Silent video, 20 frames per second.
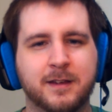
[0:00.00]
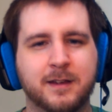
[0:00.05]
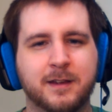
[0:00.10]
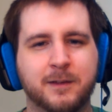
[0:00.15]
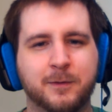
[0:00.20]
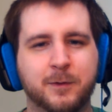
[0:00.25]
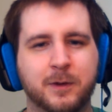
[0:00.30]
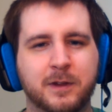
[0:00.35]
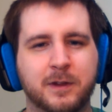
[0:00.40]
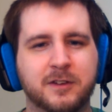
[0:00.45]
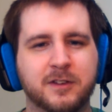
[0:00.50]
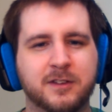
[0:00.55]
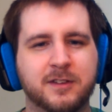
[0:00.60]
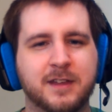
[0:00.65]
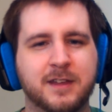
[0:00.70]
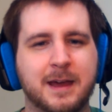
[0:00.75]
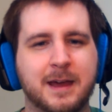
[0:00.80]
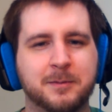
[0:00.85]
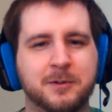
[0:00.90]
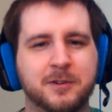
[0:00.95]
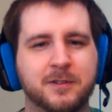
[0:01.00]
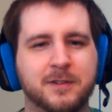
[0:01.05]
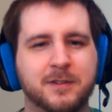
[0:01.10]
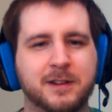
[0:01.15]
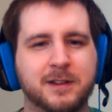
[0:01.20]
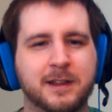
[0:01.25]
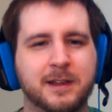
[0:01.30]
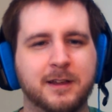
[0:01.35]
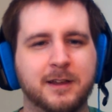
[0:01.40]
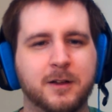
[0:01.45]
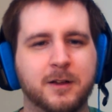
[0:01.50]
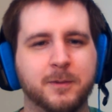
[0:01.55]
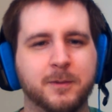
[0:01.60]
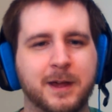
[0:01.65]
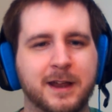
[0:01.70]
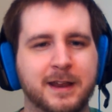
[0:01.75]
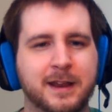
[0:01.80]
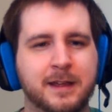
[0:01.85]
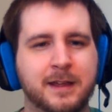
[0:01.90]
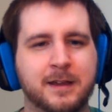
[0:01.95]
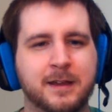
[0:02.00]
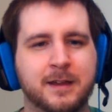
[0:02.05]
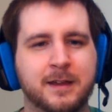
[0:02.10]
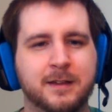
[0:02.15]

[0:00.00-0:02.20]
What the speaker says: If we'd just captured the League already,